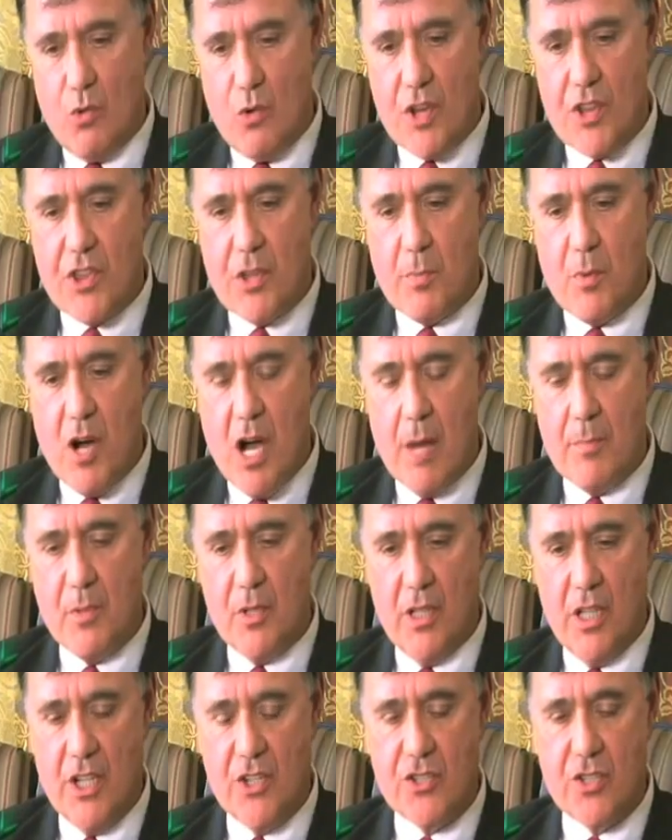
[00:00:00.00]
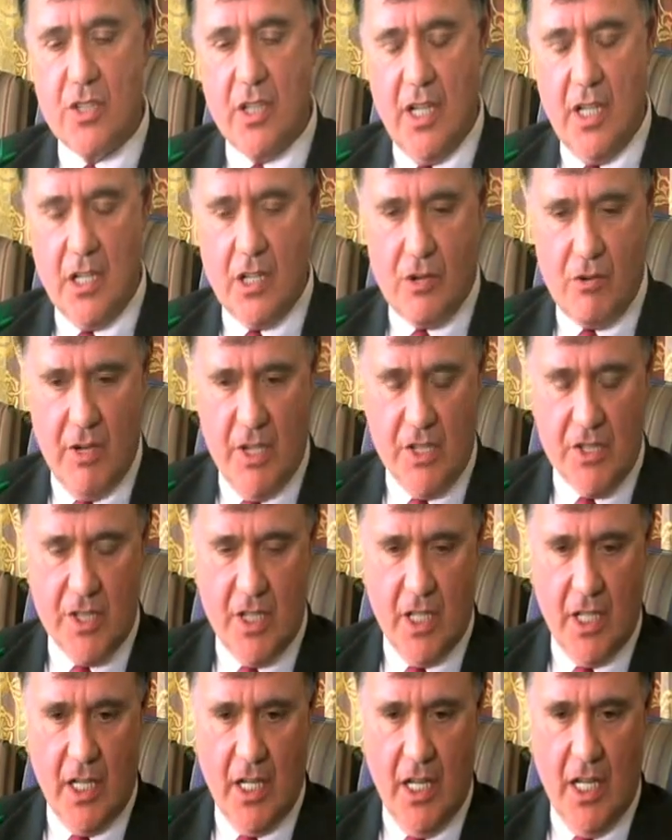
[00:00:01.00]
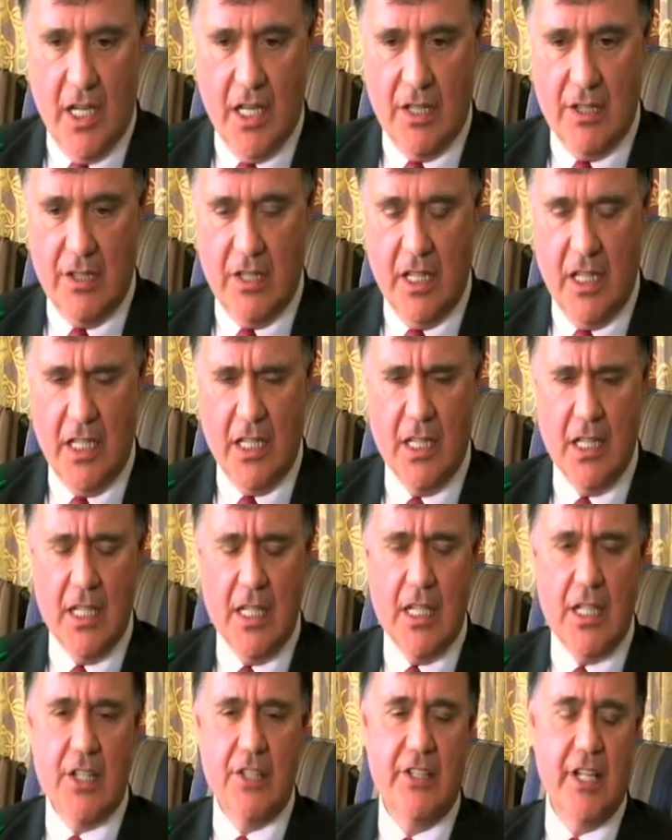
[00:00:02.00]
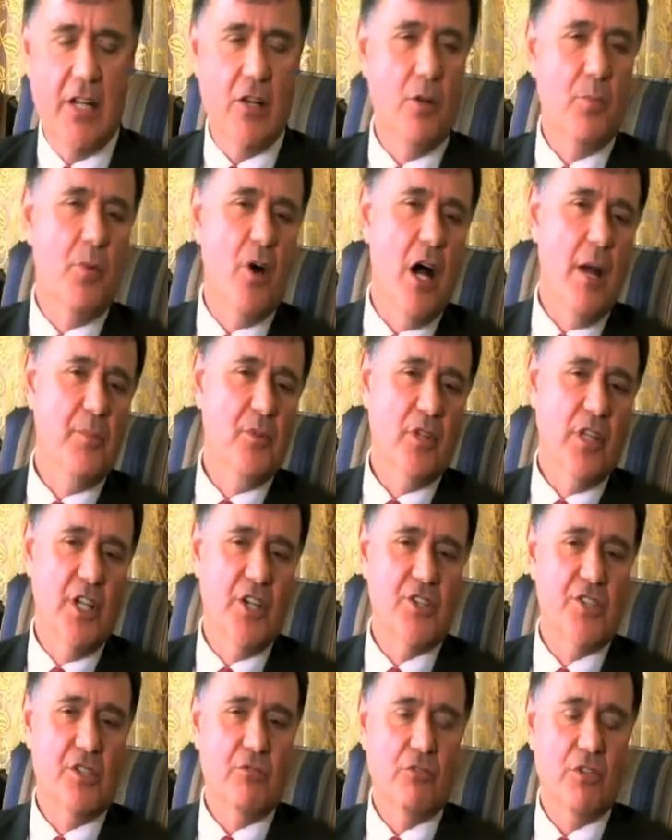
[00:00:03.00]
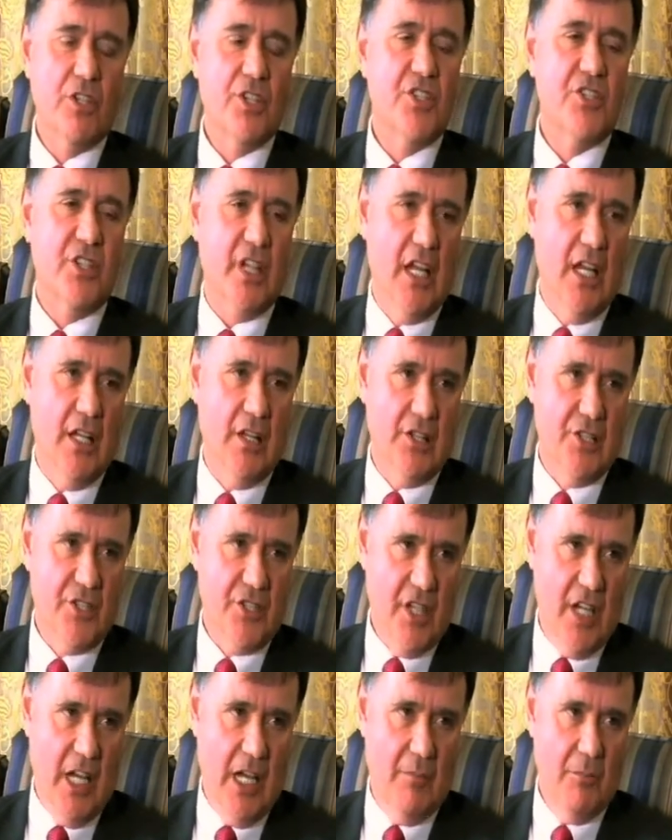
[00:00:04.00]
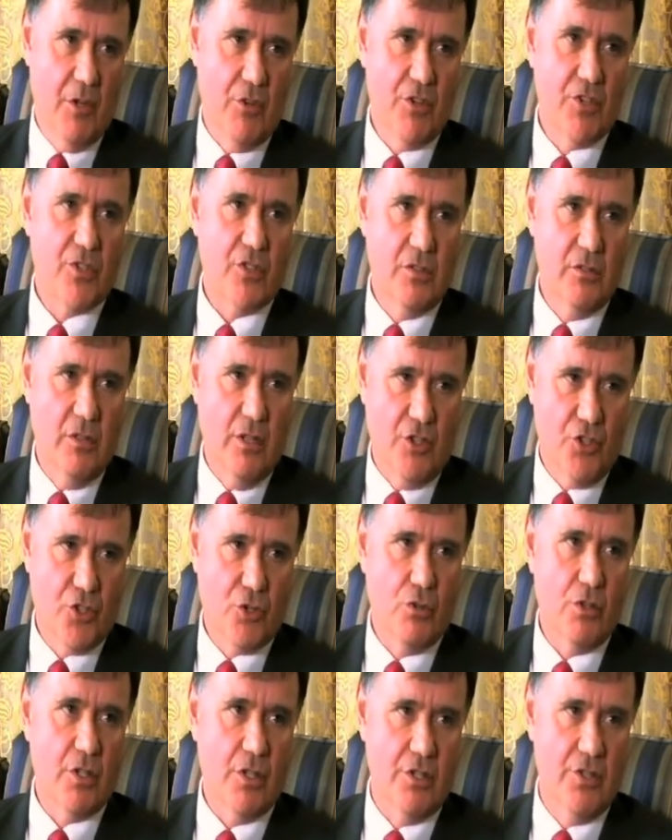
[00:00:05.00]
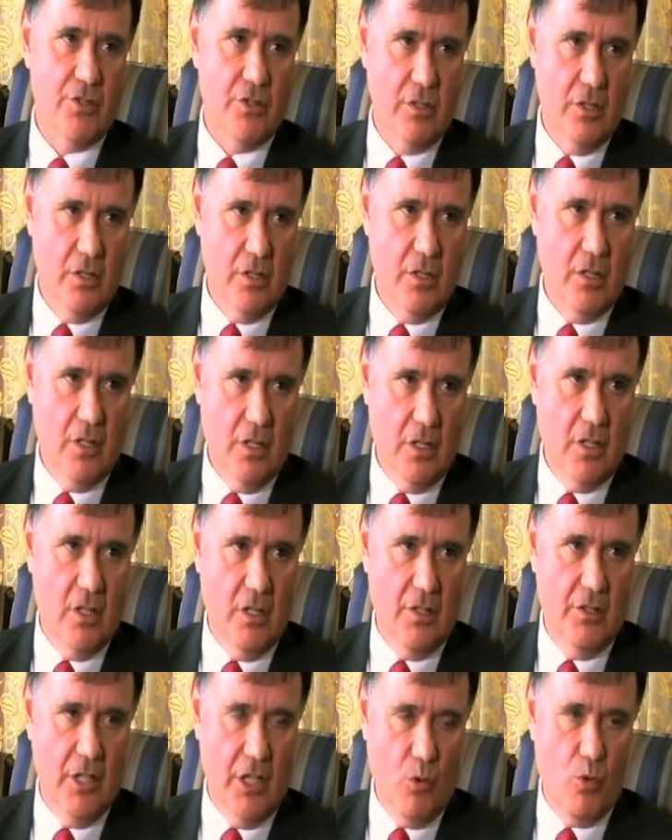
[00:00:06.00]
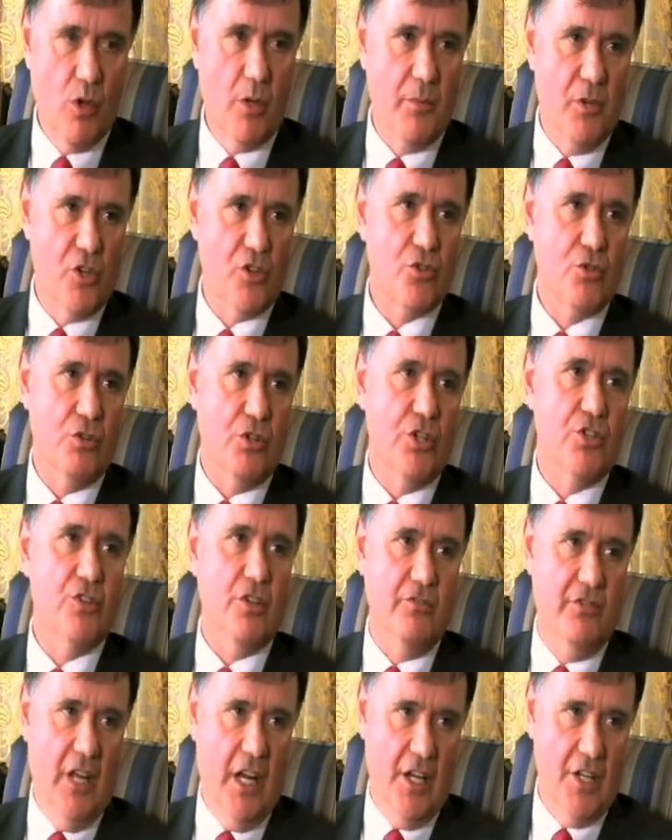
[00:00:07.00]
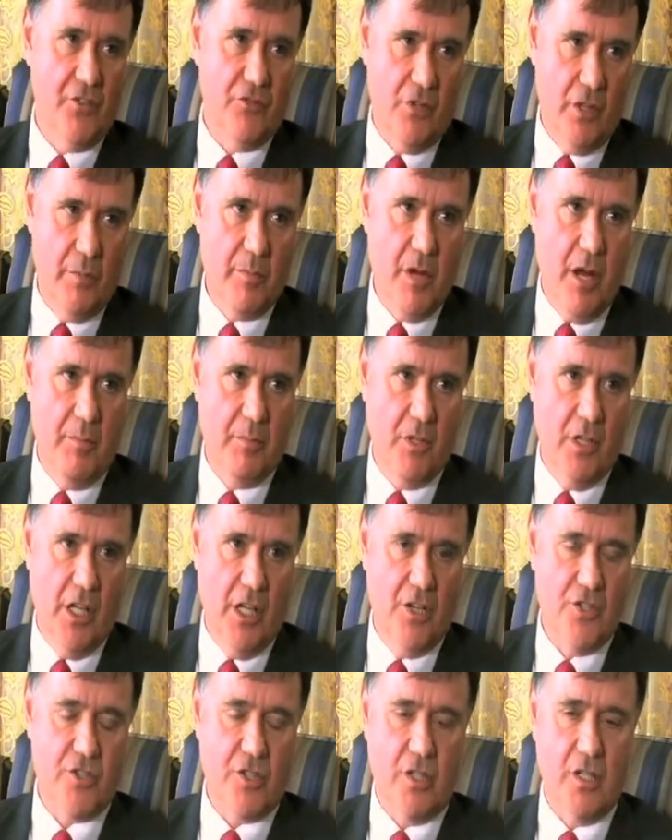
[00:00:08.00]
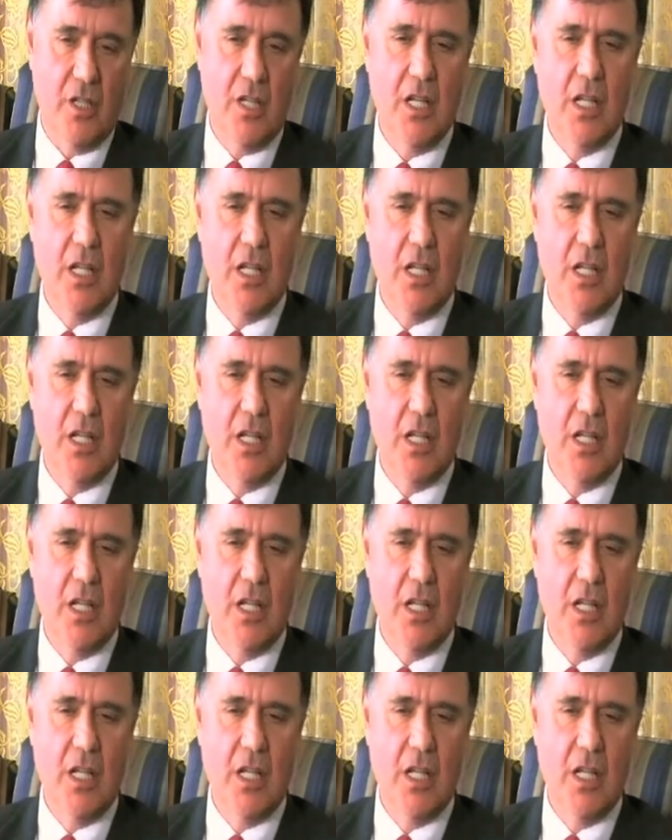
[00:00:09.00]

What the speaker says: With the population increasing and the dental population really staying the same, there will be a shortage of dentists for the population.